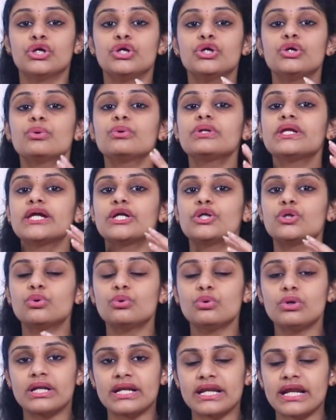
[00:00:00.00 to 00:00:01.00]
you need
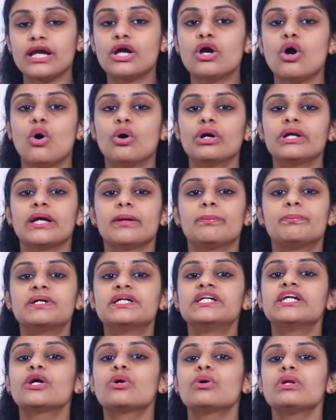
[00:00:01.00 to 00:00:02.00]
to record a
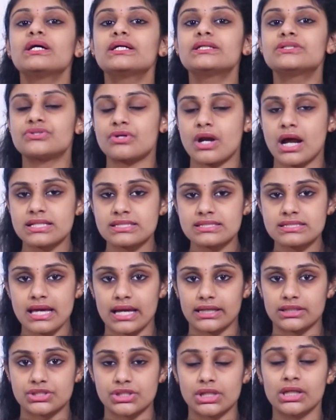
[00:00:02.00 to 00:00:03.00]
particular
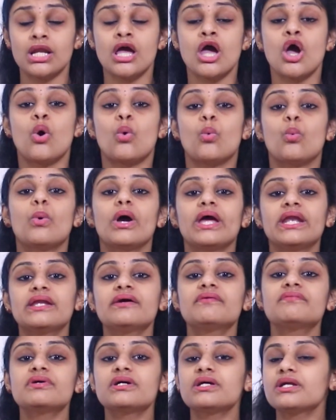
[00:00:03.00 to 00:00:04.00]
transaction
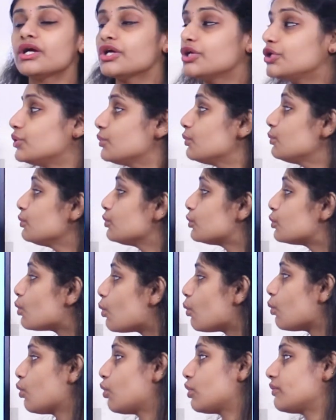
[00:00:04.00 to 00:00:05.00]
whenever you
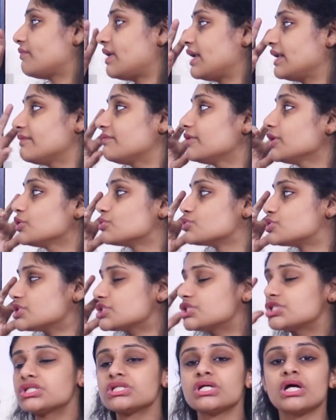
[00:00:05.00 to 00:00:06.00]
know, or whenever you
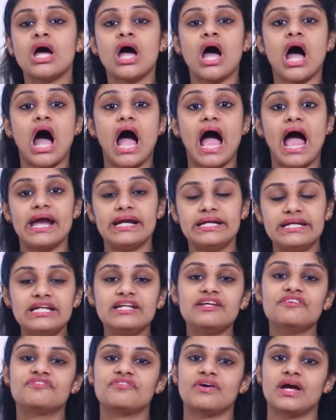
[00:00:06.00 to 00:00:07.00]
just
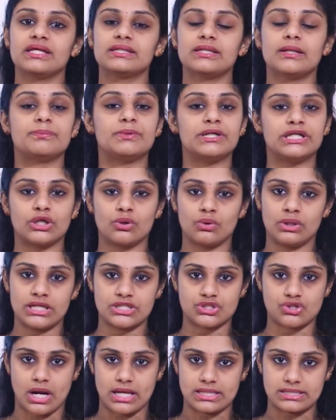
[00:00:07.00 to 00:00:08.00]
identify that particular
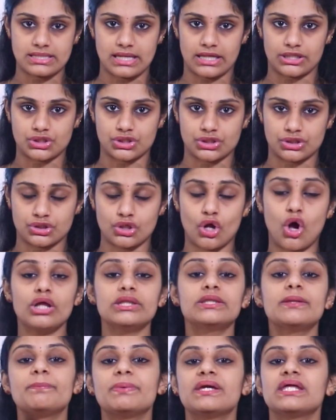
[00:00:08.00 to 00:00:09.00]
transaction,
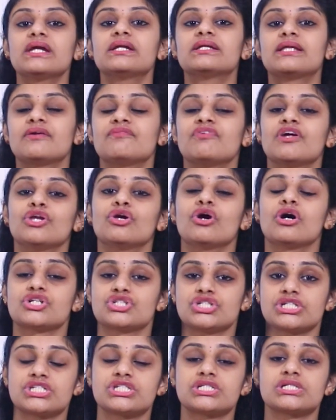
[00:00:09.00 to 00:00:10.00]
not the period that when you are
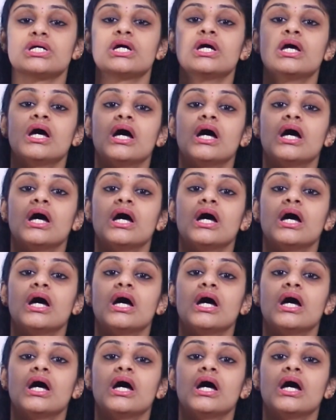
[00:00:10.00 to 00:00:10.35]
just